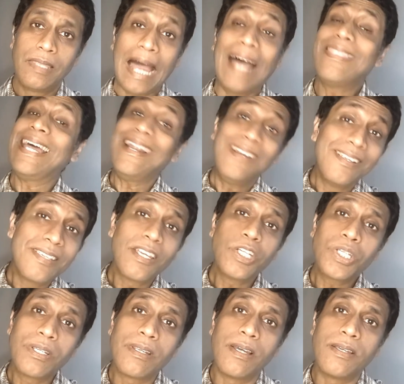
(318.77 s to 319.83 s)
And that
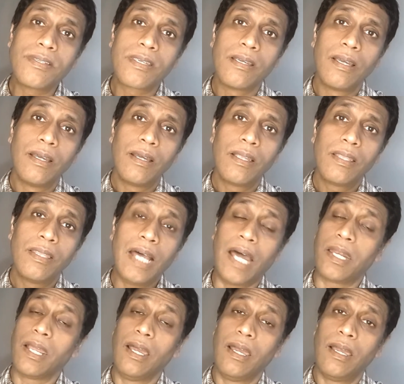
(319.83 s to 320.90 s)
decision is
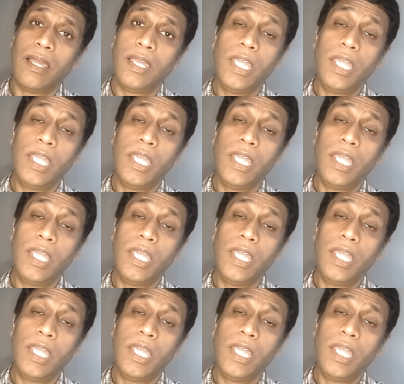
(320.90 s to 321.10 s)
that